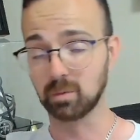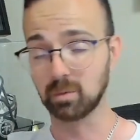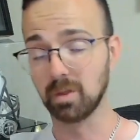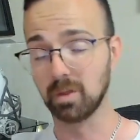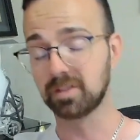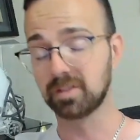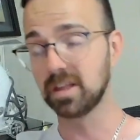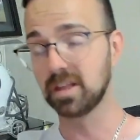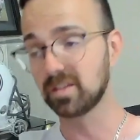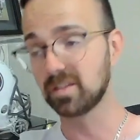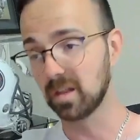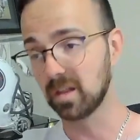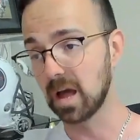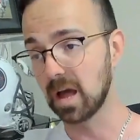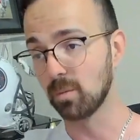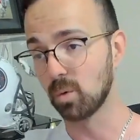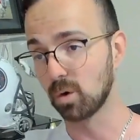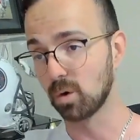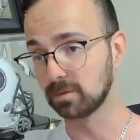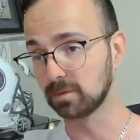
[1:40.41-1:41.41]
well, this thing's a
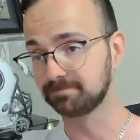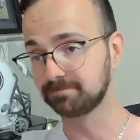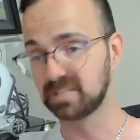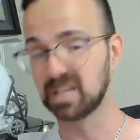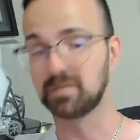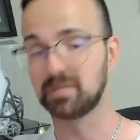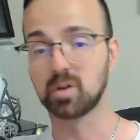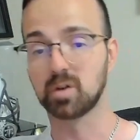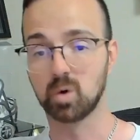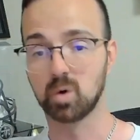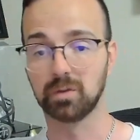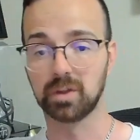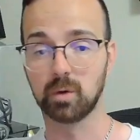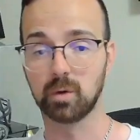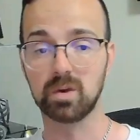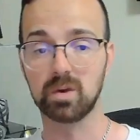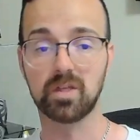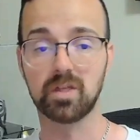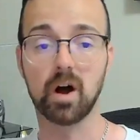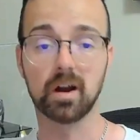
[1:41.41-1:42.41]
lot more difficult than
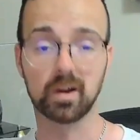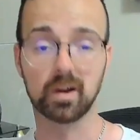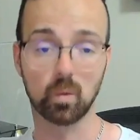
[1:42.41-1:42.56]
we thought